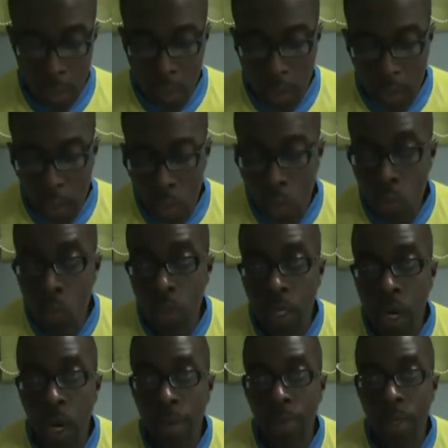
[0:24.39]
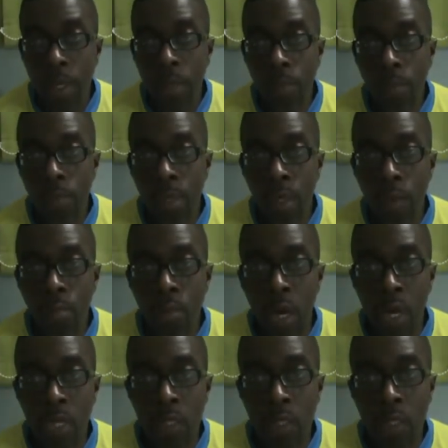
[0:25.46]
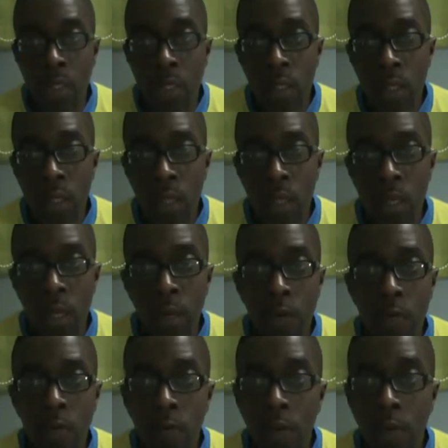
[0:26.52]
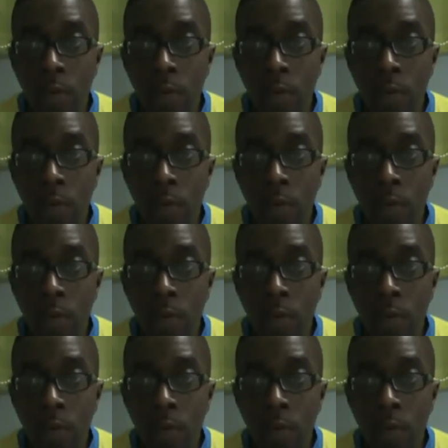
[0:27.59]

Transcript: These are two Caribbean beer brands that are